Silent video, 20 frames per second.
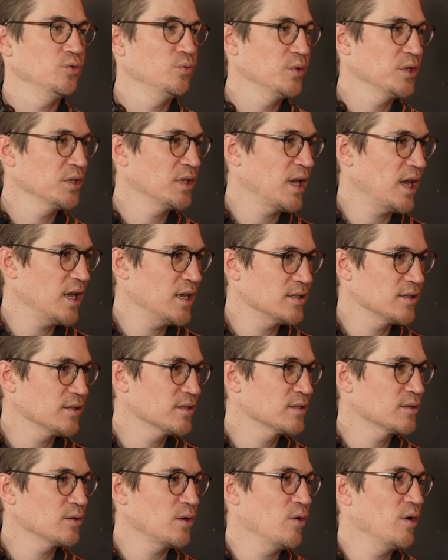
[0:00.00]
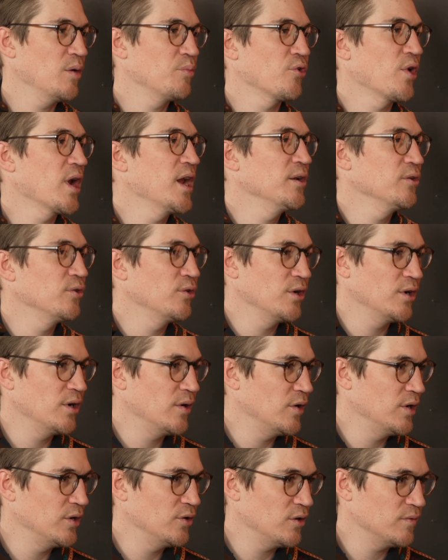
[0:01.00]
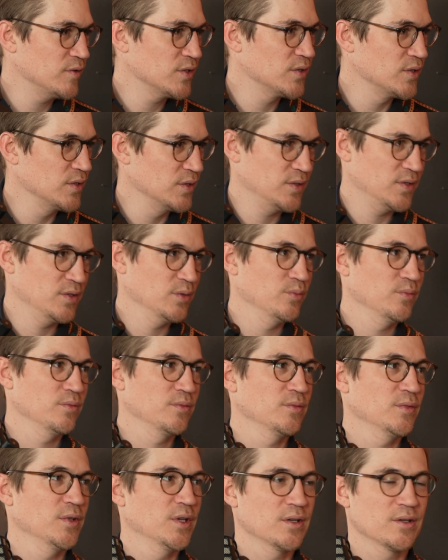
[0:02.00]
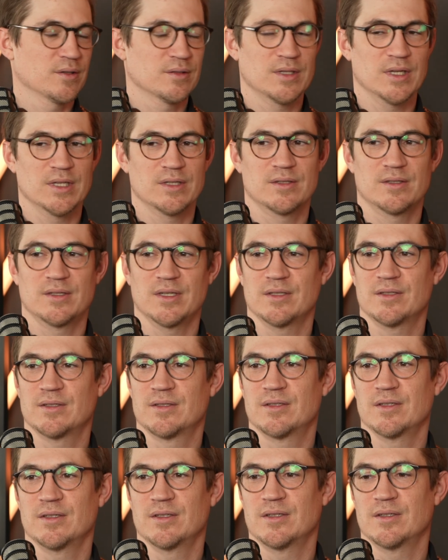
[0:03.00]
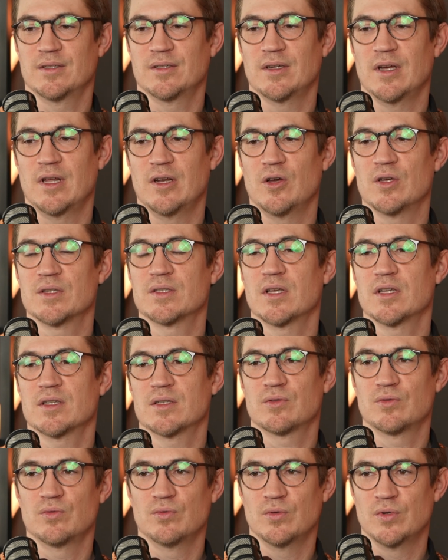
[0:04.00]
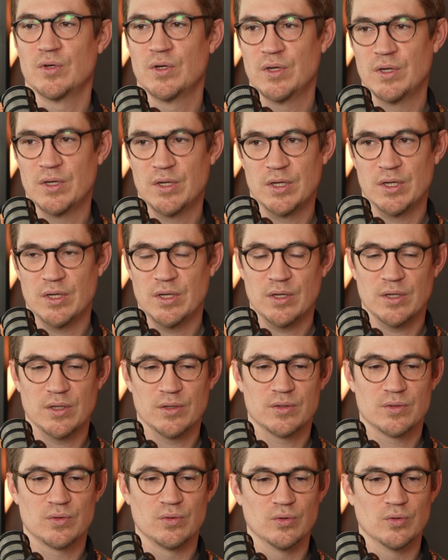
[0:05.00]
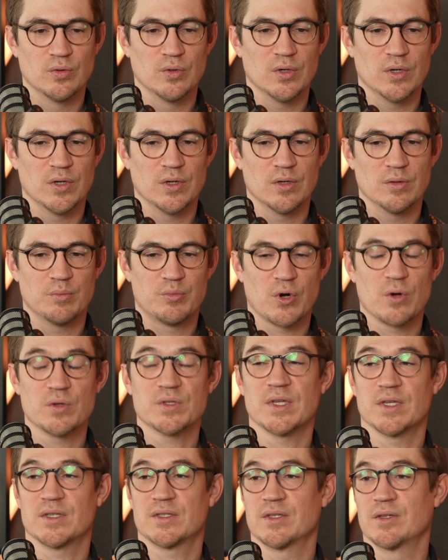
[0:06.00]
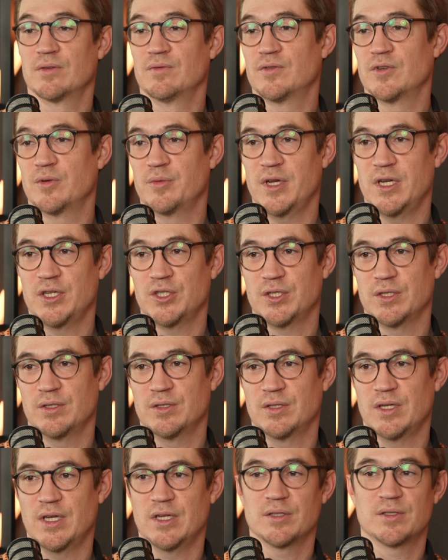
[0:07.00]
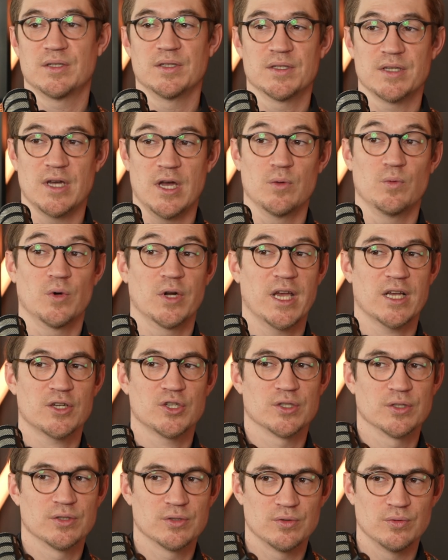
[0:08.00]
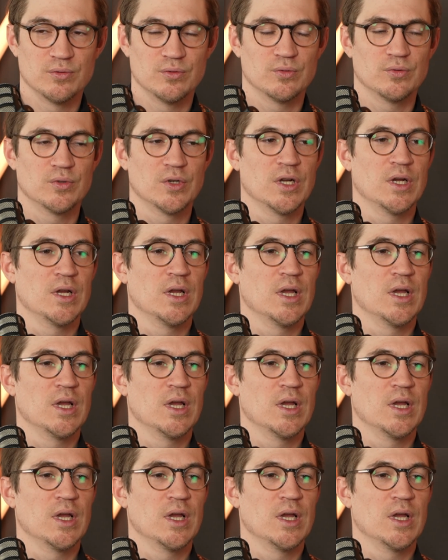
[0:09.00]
human case, it's our brain or our nervous system, yeah, that allows us to process information and decide what action to do.